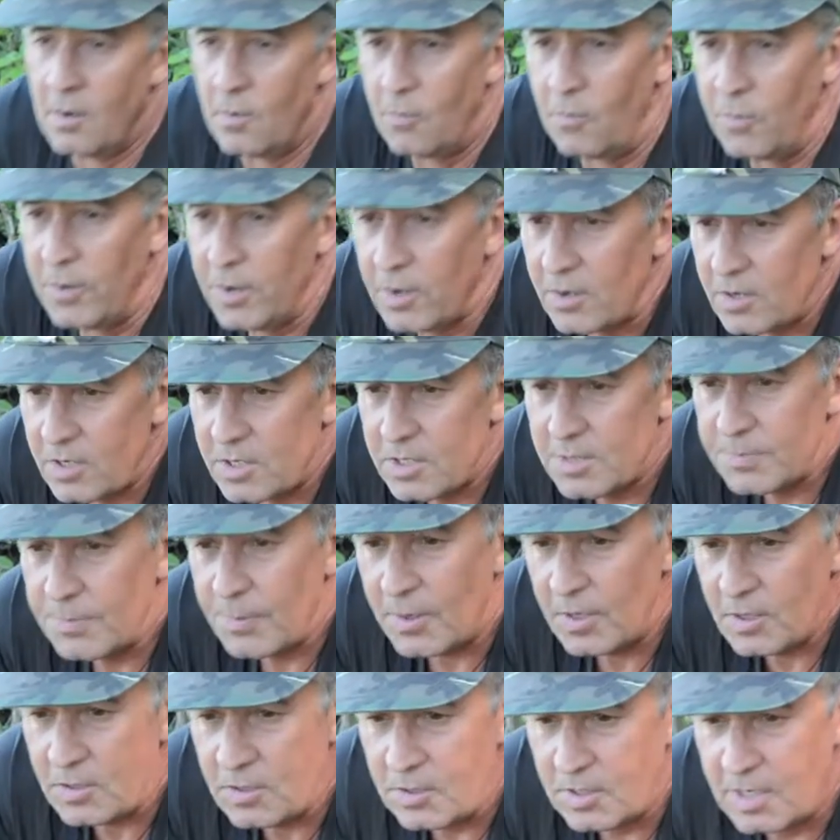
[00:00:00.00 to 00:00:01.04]
We're on a
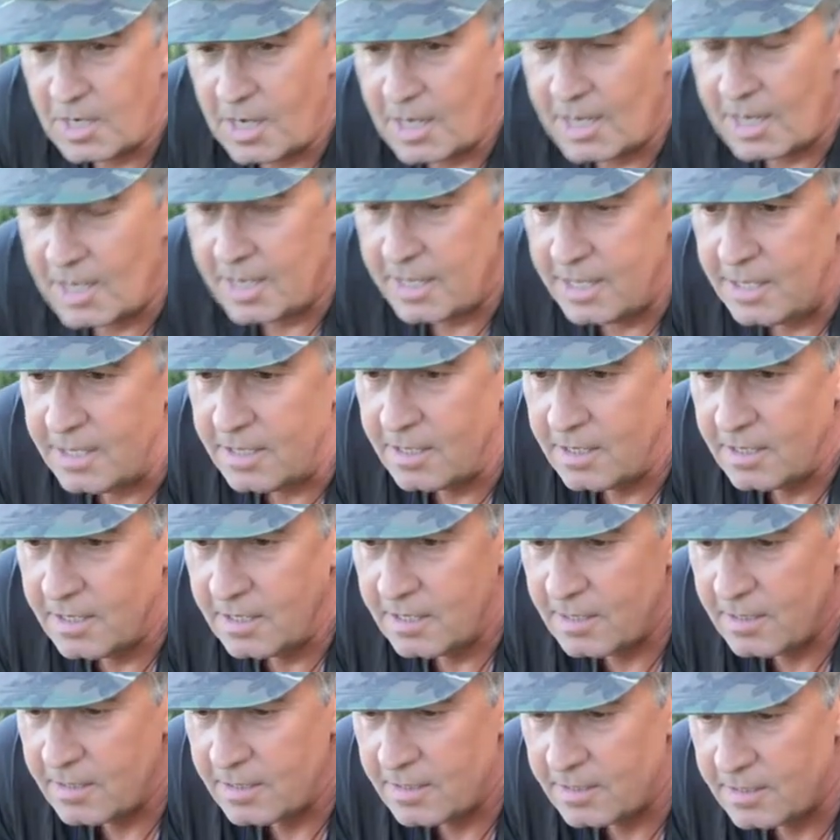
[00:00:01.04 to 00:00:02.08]
spot today
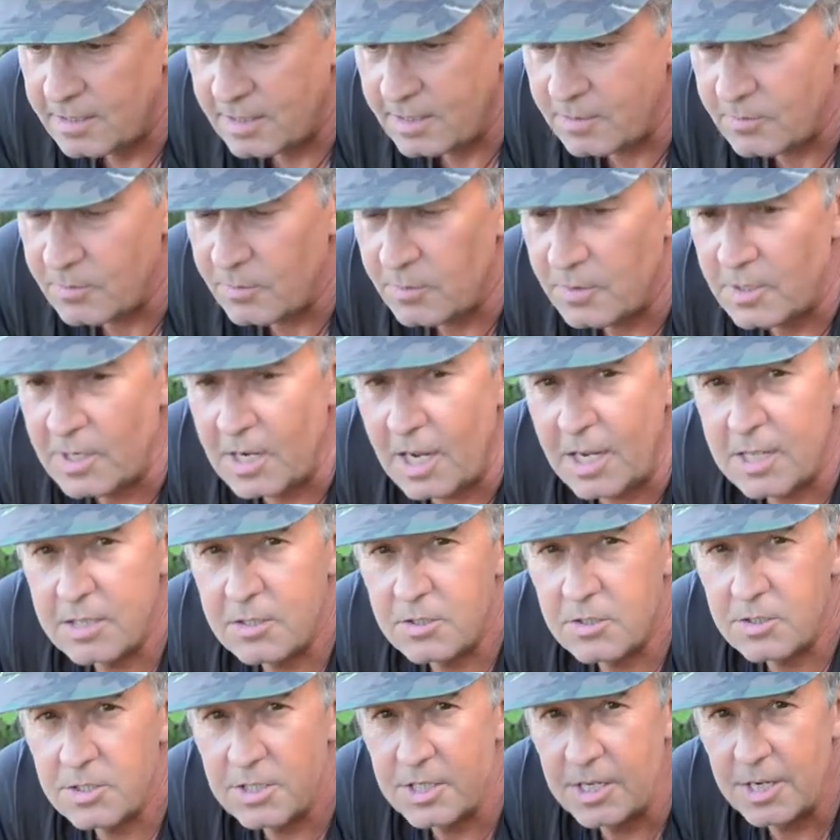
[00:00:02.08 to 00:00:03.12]
that we would like to
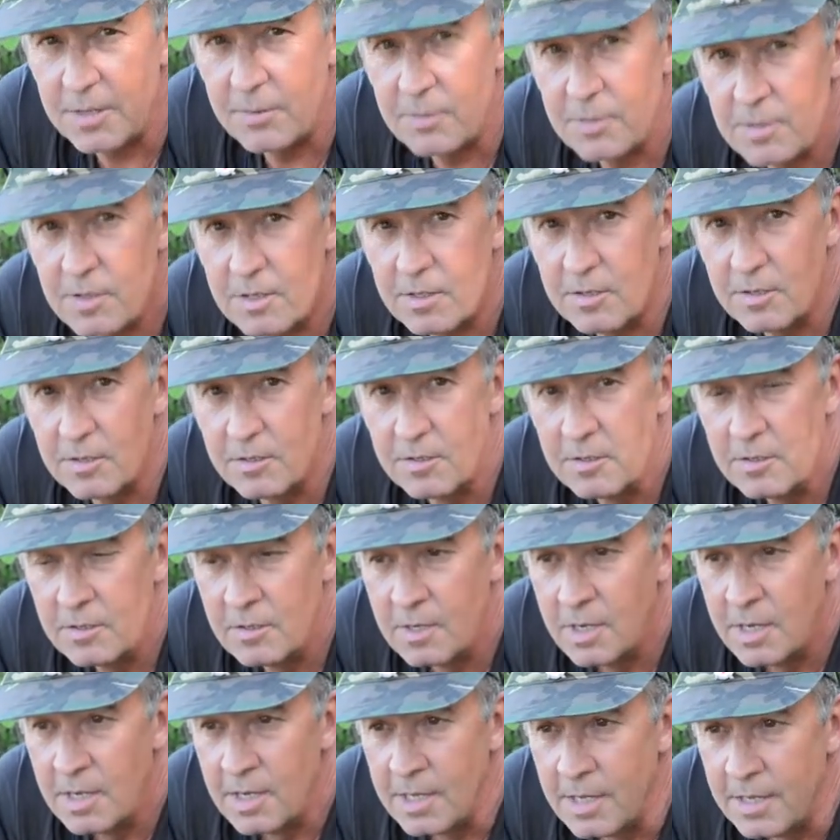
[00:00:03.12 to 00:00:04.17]
share with you.
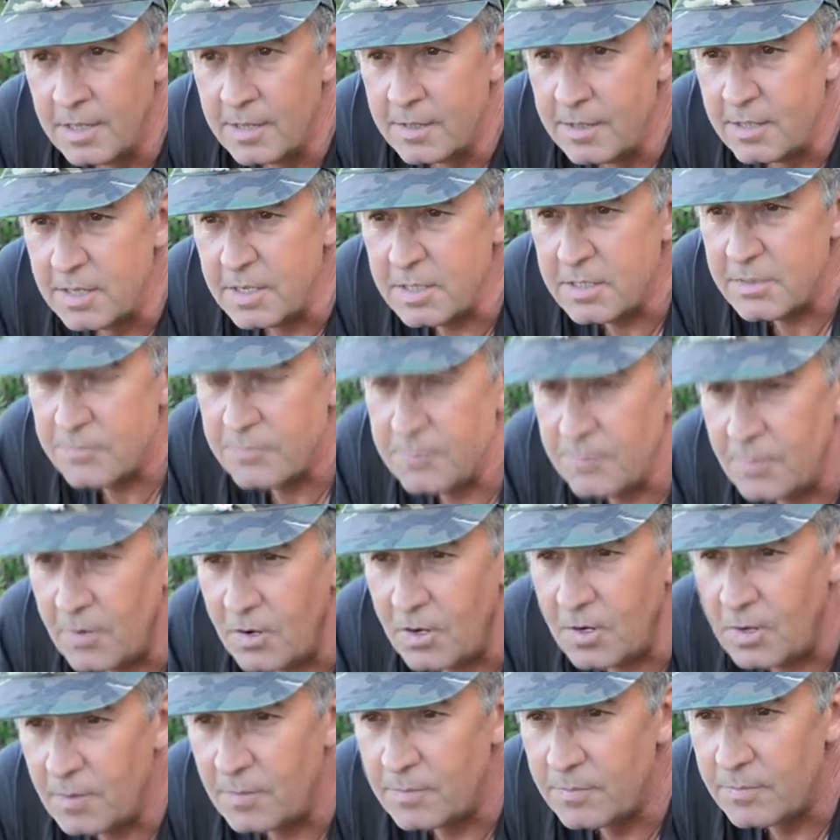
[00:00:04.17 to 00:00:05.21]
This
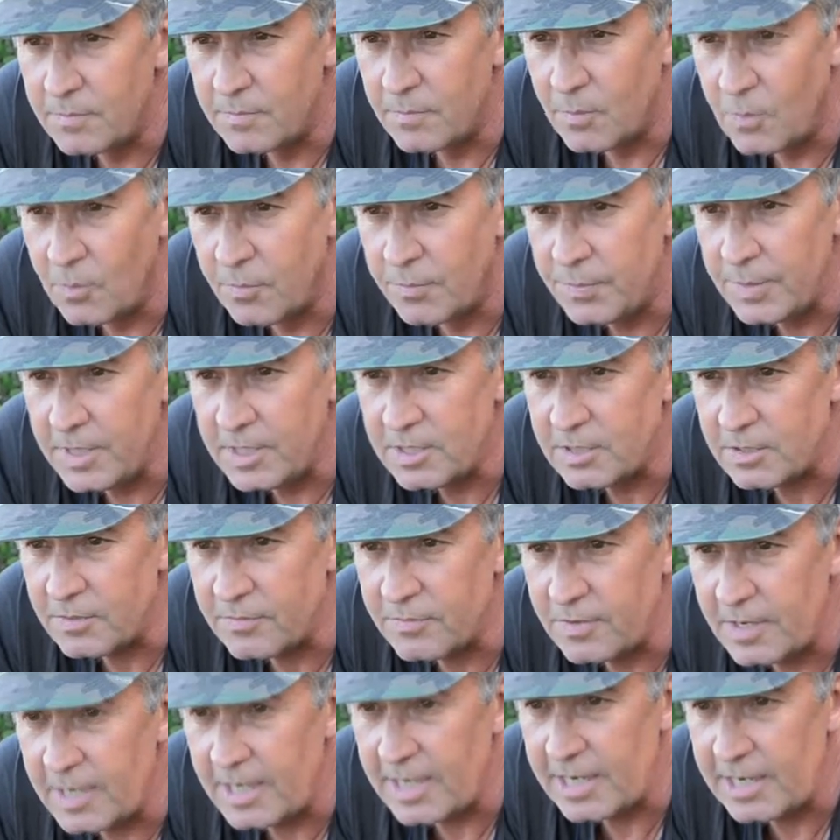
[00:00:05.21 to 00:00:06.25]
farm or piece of
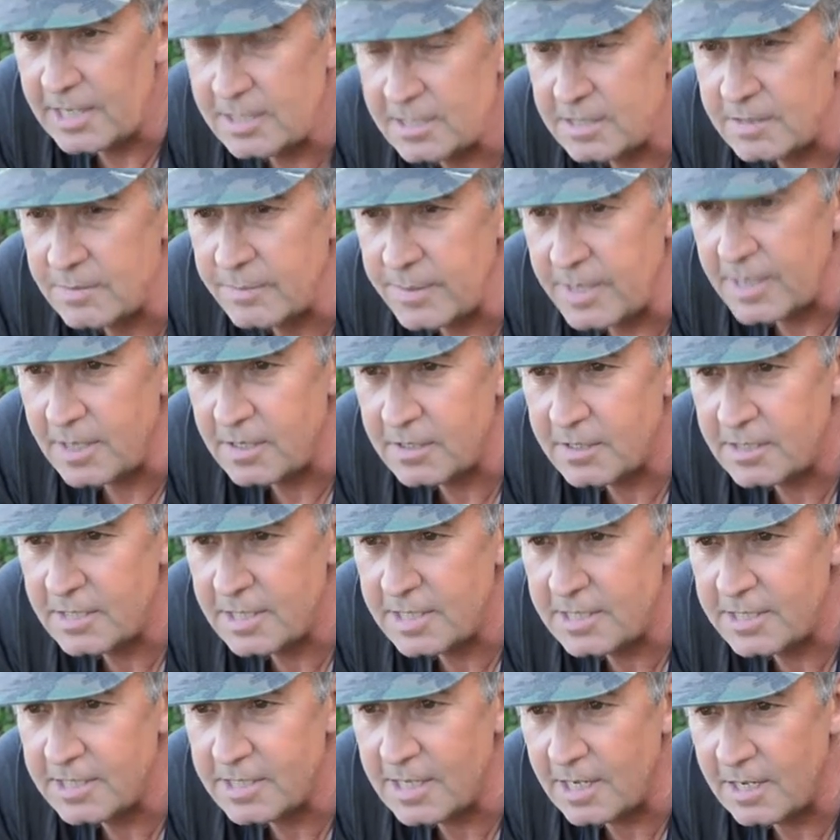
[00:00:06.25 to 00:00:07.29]
land, it's about
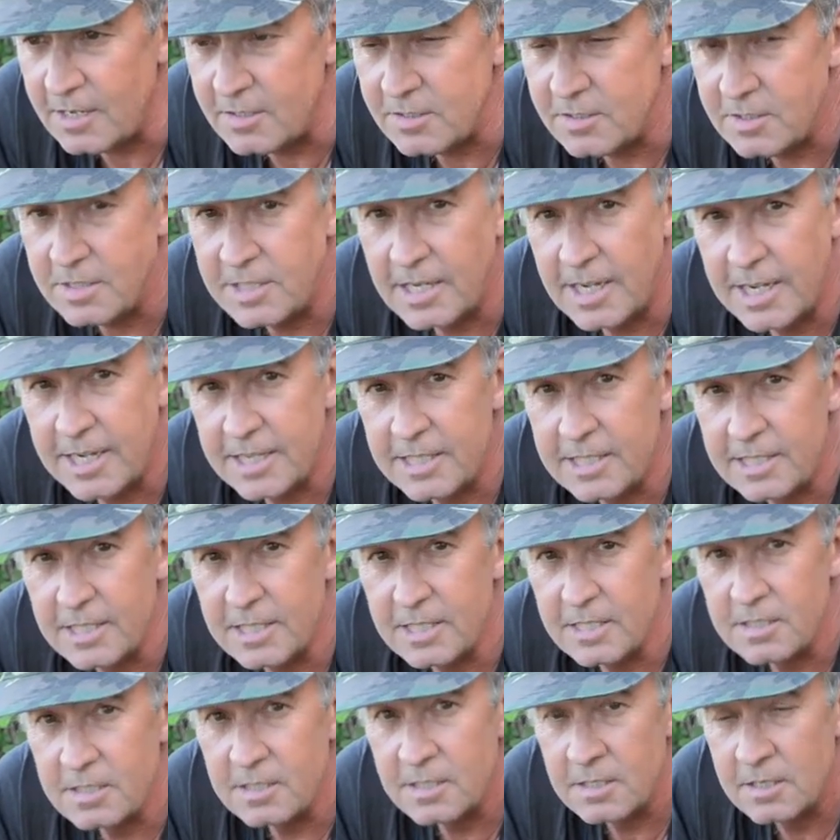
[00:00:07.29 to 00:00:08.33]
6,000
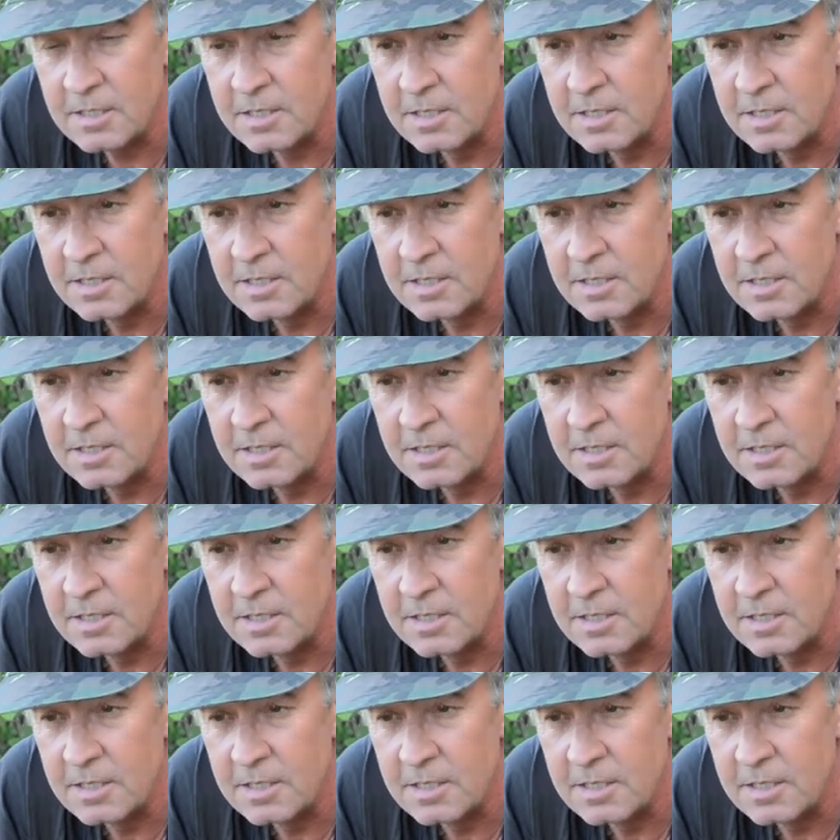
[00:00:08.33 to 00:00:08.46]
hectares